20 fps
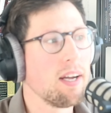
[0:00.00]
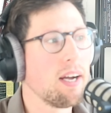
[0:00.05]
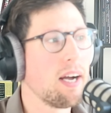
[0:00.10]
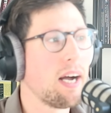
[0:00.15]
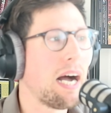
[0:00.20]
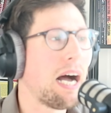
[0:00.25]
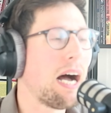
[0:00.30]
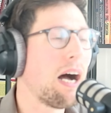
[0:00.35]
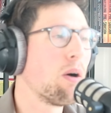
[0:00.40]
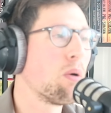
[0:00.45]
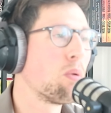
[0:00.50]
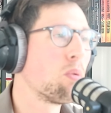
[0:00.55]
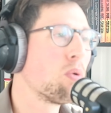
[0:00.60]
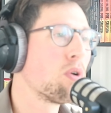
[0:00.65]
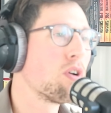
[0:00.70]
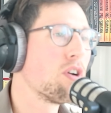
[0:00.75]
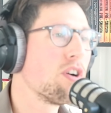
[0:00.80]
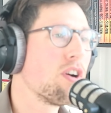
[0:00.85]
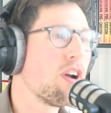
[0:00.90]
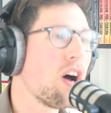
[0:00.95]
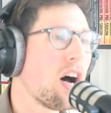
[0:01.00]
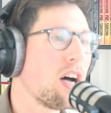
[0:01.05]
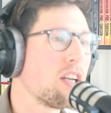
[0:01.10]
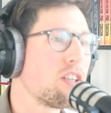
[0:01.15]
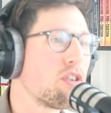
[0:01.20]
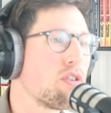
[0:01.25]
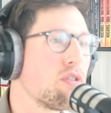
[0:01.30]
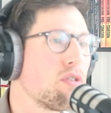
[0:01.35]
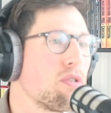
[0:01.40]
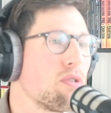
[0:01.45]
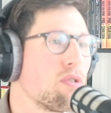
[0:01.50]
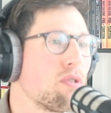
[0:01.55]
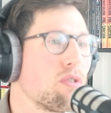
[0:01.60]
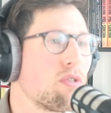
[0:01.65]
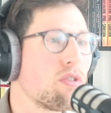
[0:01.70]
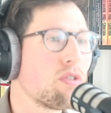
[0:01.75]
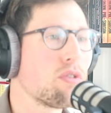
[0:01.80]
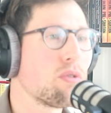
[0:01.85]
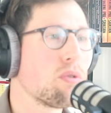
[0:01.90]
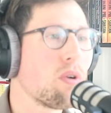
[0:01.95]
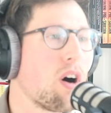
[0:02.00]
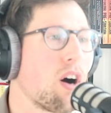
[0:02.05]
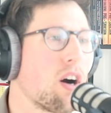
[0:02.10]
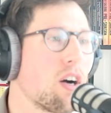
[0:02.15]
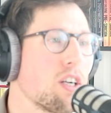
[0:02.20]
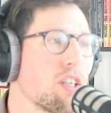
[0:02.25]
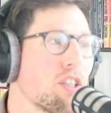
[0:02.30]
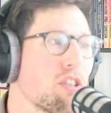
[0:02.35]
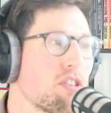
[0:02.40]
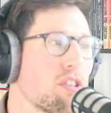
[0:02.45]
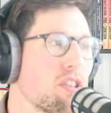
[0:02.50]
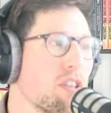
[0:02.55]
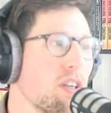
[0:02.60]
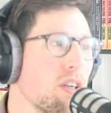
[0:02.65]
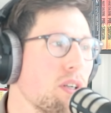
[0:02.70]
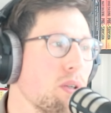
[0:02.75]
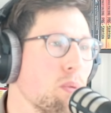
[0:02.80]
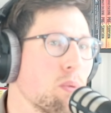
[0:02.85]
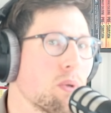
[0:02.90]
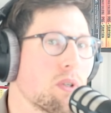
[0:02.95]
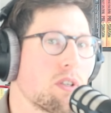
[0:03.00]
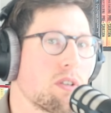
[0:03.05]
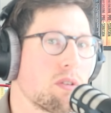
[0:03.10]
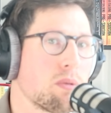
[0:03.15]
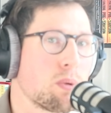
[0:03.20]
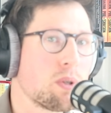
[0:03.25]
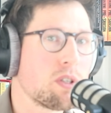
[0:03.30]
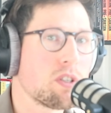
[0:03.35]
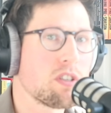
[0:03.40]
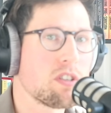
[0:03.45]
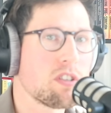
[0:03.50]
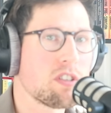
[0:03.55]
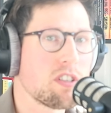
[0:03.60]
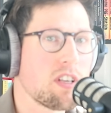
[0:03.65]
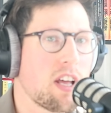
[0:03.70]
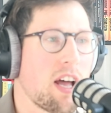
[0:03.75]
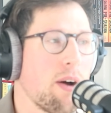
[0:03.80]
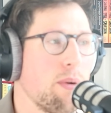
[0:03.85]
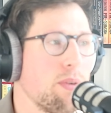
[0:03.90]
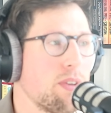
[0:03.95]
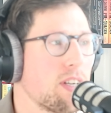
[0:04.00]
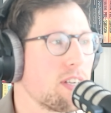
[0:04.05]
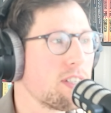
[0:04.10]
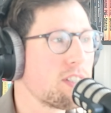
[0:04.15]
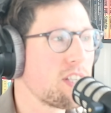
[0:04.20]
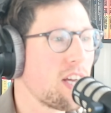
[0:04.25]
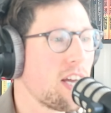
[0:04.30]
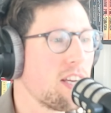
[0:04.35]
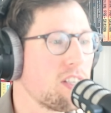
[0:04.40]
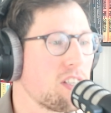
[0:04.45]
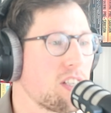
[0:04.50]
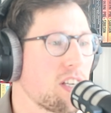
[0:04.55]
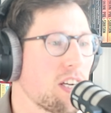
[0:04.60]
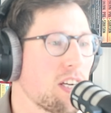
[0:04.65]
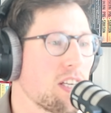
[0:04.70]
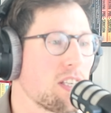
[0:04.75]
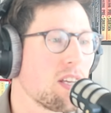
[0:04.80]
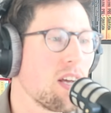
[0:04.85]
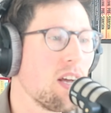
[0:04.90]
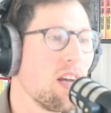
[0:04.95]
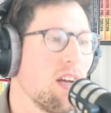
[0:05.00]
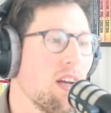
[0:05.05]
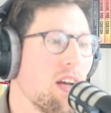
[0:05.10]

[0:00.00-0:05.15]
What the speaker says: We're not too harsh, we're just out there to educate.